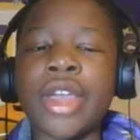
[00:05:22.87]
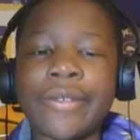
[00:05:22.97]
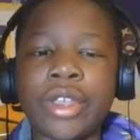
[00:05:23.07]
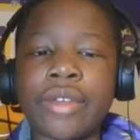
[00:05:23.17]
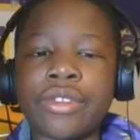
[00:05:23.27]

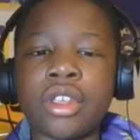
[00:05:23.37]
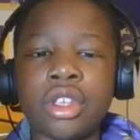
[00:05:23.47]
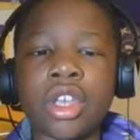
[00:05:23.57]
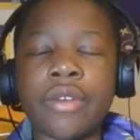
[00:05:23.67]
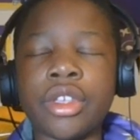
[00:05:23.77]

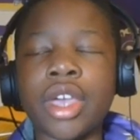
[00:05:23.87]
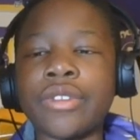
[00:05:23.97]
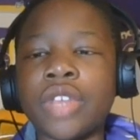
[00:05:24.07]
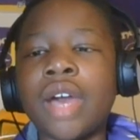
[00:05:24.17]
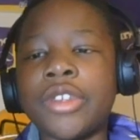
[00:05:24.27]

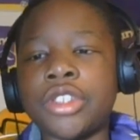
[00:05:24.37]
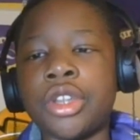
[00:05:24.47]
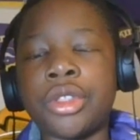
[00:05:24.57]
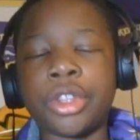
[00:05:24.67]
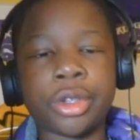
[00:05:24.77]
to obviously
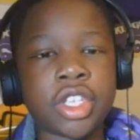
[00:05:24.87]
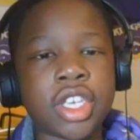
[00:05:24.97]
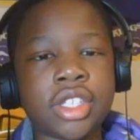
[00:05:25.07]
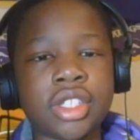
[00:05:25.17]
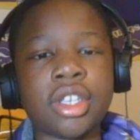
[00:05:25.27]
know the
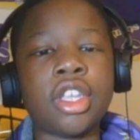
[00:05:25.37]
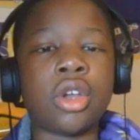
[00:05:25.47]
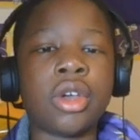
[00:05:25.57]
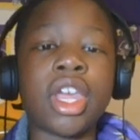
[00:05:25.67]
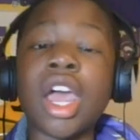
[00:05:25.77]
critiques, you
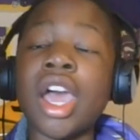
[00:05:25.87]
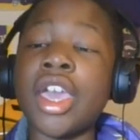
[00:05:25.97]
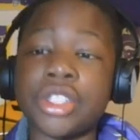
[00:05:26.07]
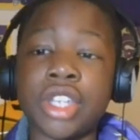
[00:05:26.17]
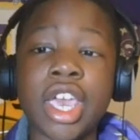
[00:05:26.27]
know, and I
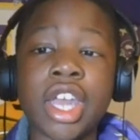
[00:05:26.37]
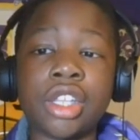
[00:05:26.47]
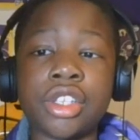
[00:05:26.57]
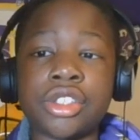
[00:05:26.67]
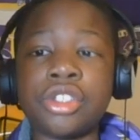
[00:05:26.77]
as an
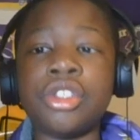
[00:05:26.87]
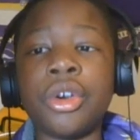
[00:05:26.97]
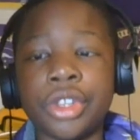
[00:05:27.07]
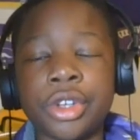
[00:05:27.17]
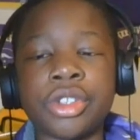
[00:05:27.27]
analyst know
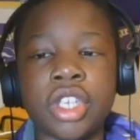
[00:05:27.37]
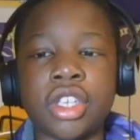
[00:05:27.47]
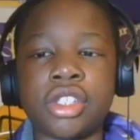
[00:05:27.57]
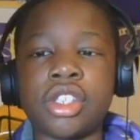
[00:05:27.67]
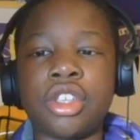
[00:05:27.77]
the
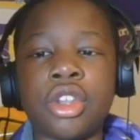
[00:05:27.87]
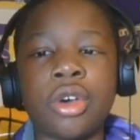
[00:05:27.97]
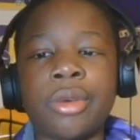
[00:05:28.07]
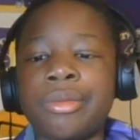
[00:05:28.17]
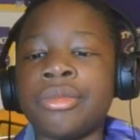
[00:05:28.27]
critiques, and you
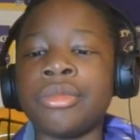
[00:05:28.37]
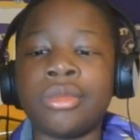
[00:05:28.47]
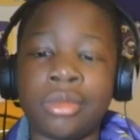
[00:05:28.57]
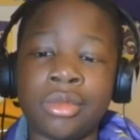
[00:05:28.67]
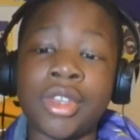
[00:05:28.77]
know,
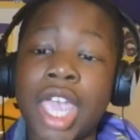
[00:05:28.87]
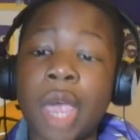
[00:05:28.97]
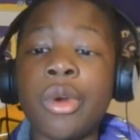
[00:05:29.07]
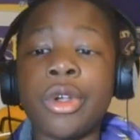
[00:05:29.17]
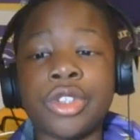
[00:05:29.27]
I
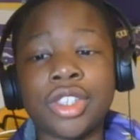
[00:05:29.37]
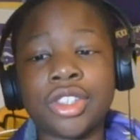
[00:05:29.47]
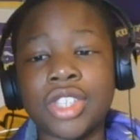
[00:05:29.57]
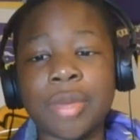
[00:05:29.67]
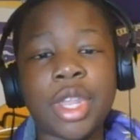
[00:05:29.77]
will critique the
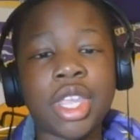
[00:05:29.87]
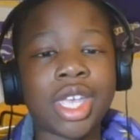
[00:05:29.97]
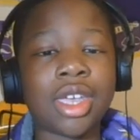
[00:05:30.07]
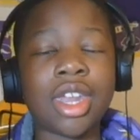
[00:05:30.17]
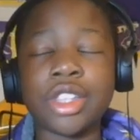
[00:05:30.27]
team
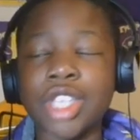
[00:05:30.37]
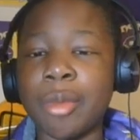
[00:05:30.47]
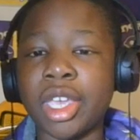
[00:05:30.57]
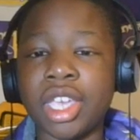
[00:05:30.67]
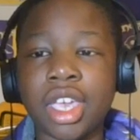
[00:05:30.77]
anytime
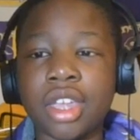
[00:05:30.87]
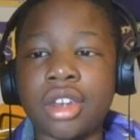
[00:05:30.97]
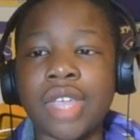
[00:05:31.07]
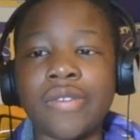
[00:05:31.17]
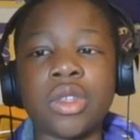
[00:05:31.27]
I can,
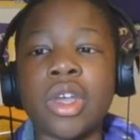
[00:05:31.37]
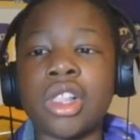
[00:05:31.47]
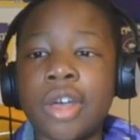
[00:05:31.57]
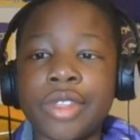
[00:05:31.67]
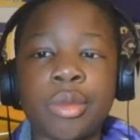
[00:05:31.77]
even though I
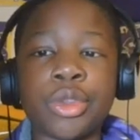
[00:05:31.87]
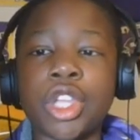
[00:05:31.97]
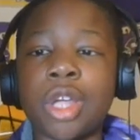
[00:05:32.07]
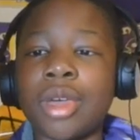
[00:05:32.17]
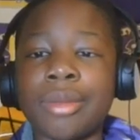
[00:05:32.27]
love them with
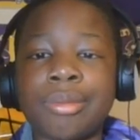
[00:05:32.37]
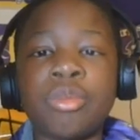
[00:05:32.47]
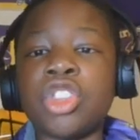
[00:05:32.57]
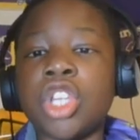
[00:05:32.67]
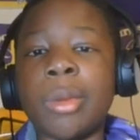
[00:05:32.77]
all my
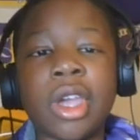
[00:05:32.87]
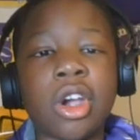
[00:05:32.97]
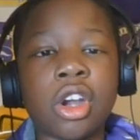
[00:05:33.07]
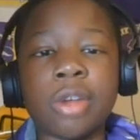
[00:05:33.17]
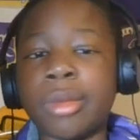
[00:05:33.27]

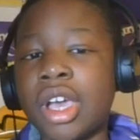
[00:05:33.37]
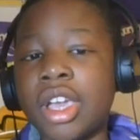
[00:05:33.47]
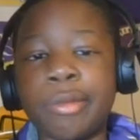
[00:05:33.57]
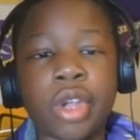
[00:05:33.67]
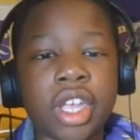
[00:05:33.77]
heart,
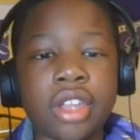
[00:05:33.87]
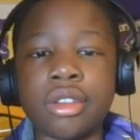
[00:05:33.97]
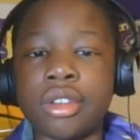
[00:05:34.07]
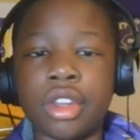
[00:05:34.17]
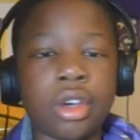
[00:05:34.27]
mind, brain,
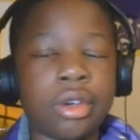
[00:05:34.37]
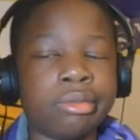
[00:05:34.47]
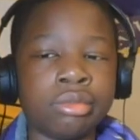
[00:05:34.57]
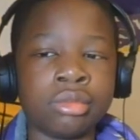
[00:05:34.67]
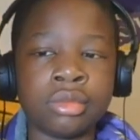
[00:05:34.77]
you know.
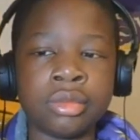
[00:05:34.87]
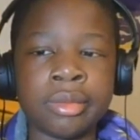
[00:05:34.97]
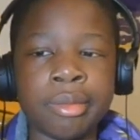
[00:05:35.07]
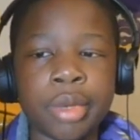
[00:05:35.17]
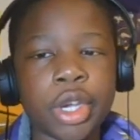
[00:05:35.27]

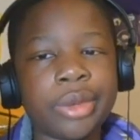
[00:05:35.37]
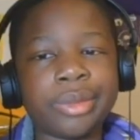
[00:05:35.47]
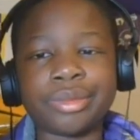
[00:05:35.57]
But